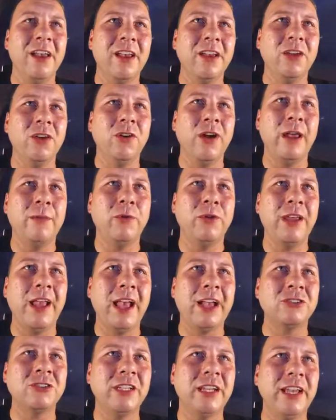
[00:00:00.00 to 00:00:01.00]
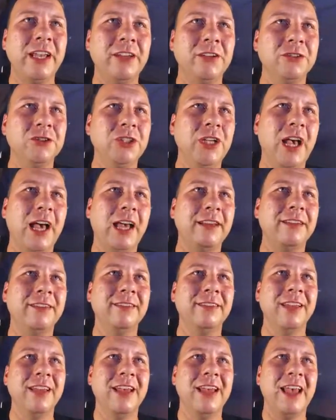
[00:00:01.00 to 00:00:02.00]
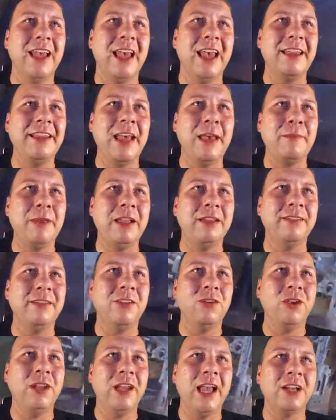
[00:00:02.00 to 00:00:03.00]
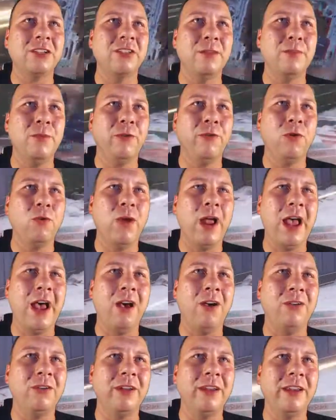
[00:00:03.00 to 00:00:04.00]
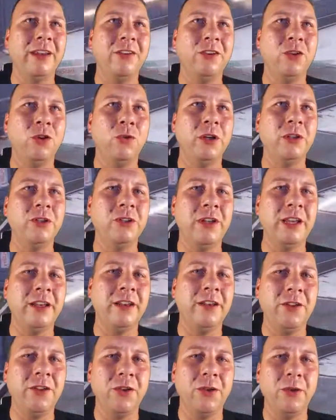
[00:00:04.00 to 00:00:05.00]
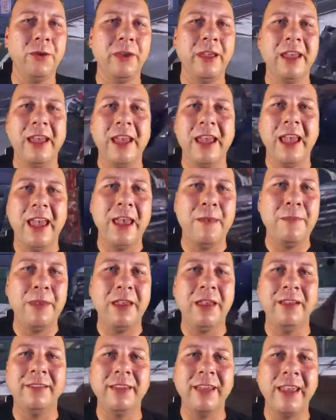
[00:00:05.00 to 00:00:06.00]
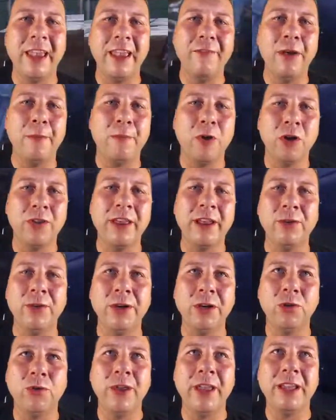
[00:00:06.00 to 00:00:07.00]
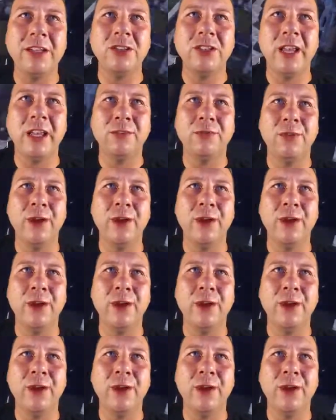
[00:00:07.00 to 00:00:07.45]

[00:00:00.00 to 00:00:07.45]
you're able to actually hit your shots. And that means that you can actually move around and do what you need to do. And because I gave up all that critical hit chance for